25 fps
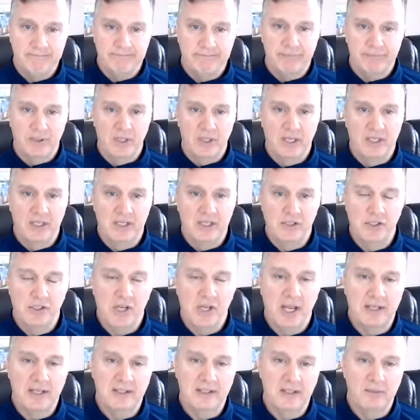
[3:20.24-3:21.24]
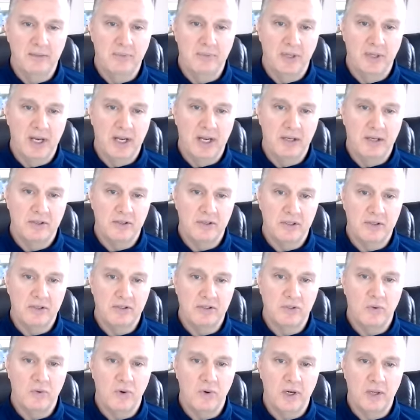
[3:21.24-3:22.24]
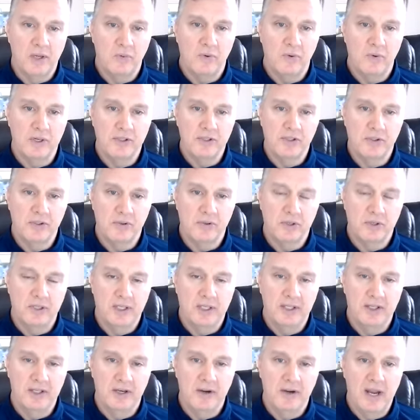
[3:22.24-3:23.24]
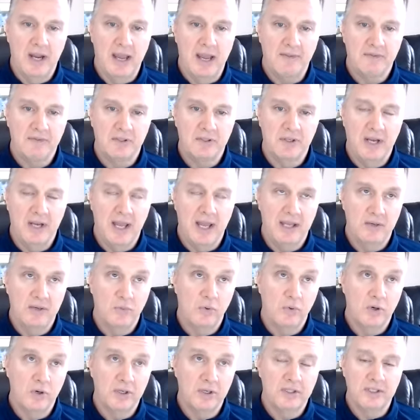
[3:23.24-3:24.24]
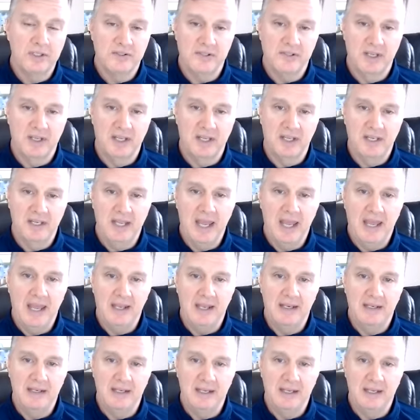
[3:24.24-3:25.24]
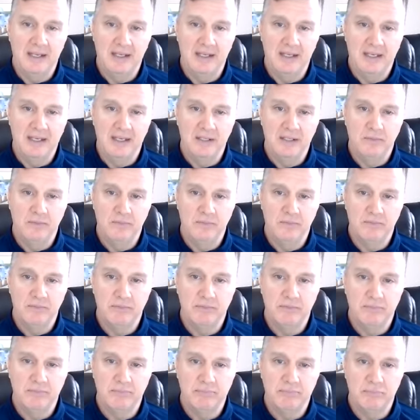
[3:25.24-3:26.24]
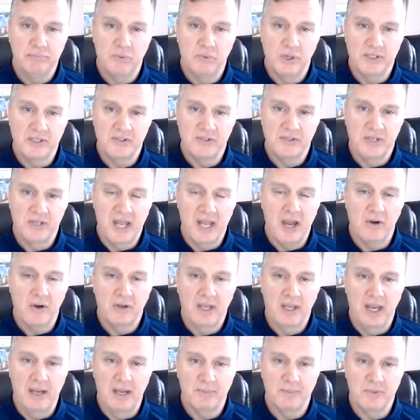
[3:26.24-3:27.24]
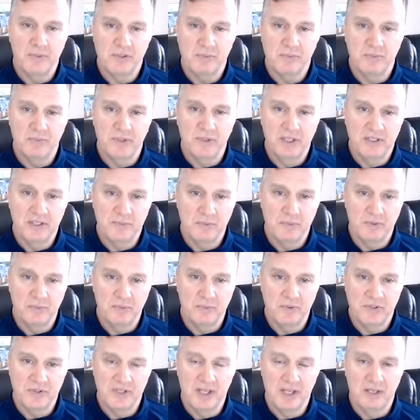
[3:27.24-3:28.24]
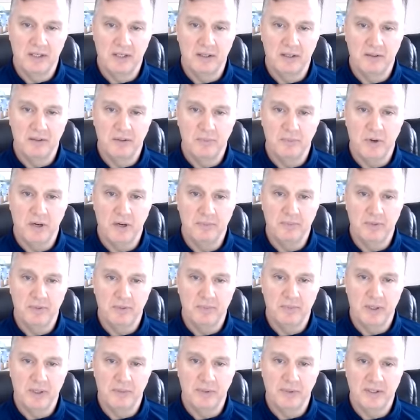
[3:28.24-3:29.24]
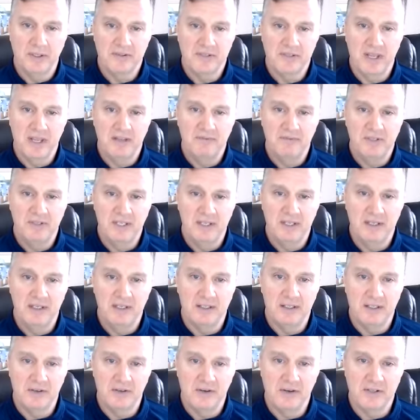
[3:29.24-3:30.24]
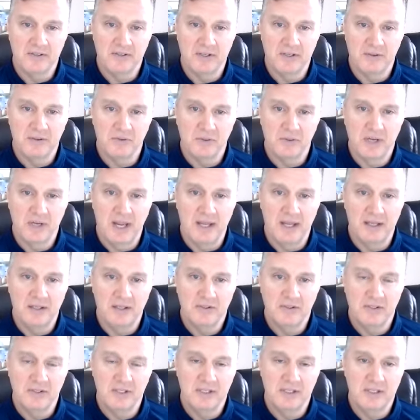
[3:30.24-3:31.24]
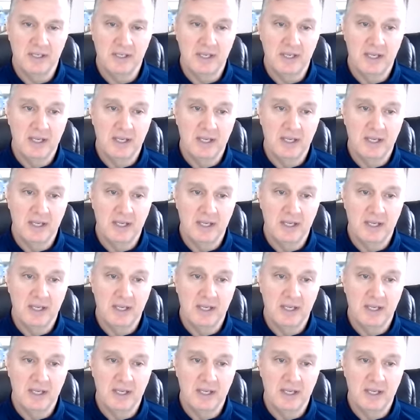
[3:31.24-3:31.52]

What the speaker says: pretty dejected, but I turned 21 shortly thereafter, and I had worked as a cadet in what's now campus police, but it was then the Department of Public Safety at Illinois Central College. And